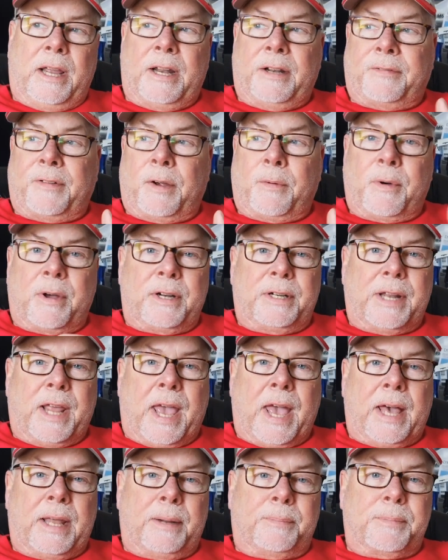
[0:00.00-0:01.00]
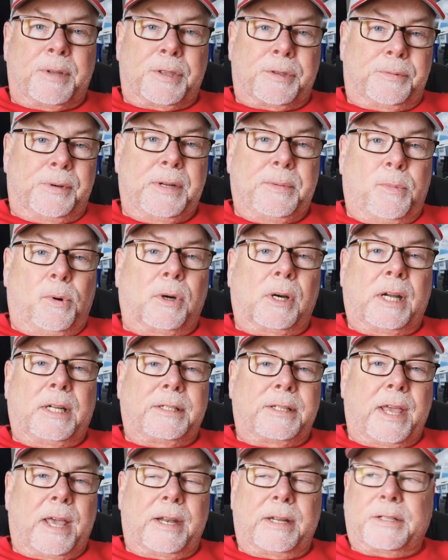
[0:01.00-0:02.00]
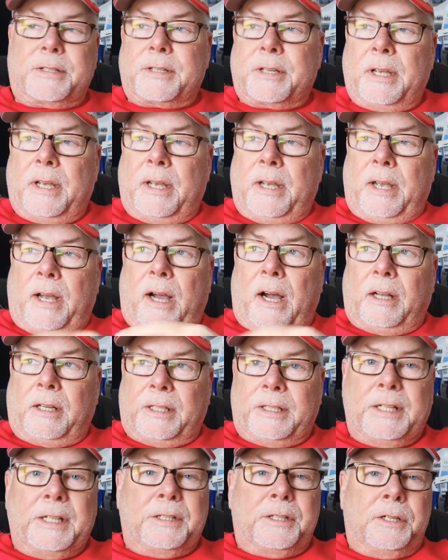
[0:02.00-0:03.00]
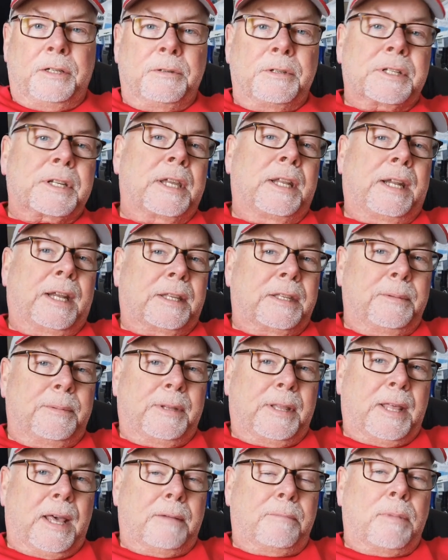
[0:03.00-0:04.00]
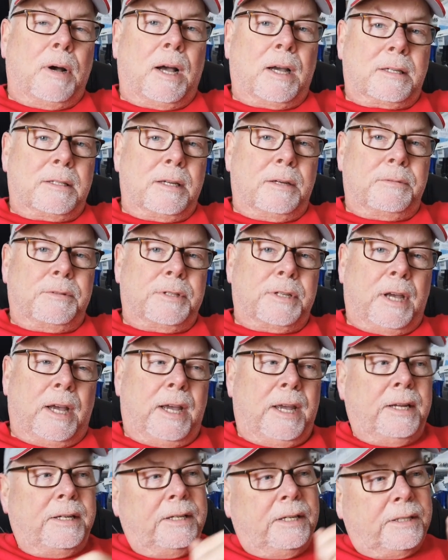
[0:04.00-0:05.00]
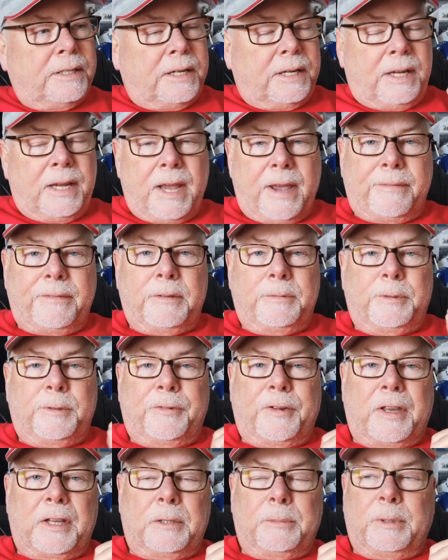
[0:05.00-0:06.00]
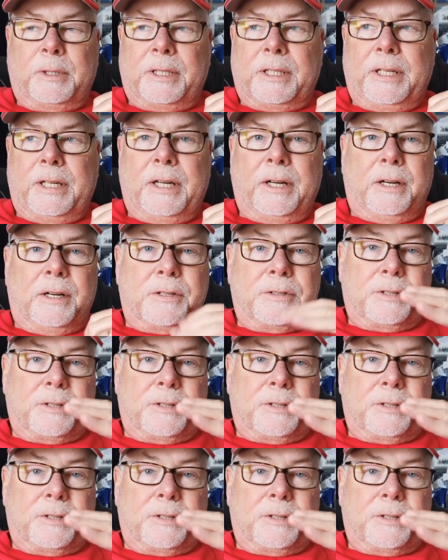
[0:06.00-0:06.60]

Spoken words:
And if I wanted to add up to 3 more antennas, All I need to do is connect them to that box outside, and then I have them available in here.